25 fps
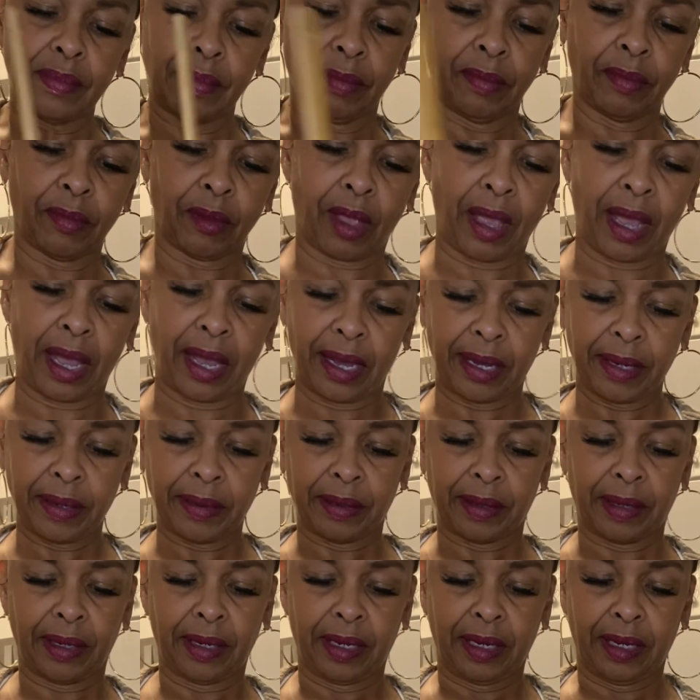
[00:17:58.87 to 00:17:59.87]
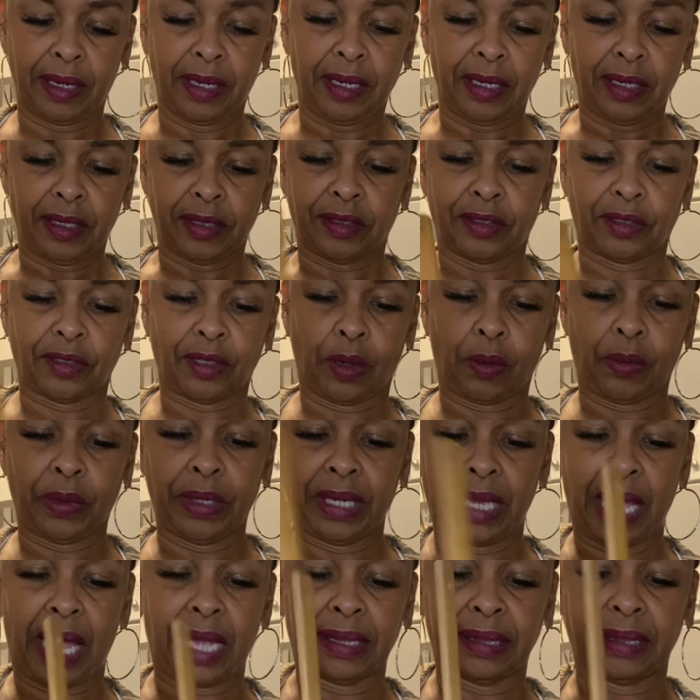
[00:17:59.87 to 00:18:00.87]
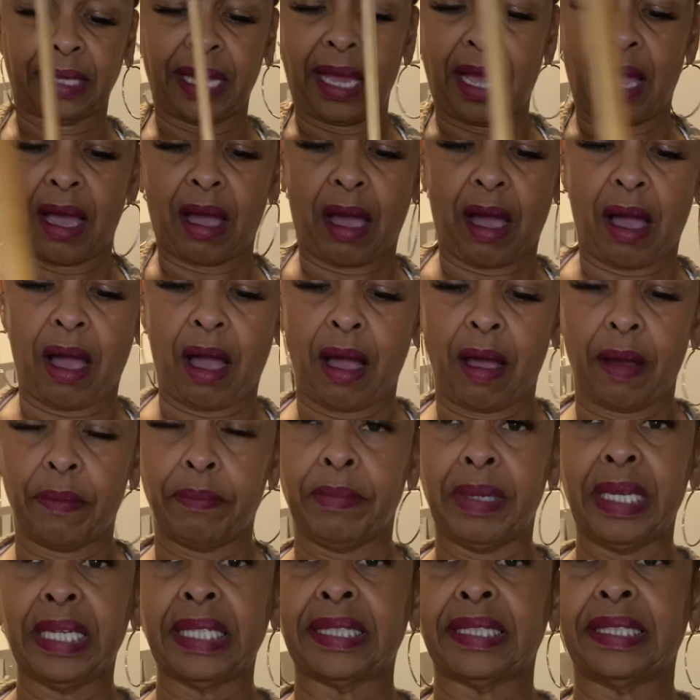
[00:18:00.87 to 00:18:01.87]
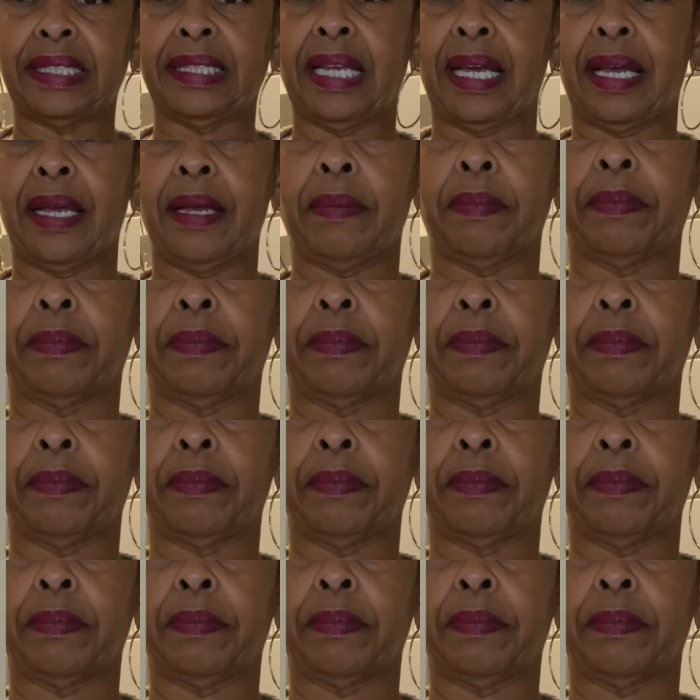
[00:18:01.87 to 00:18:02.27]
Okay, so we got that all mixed up.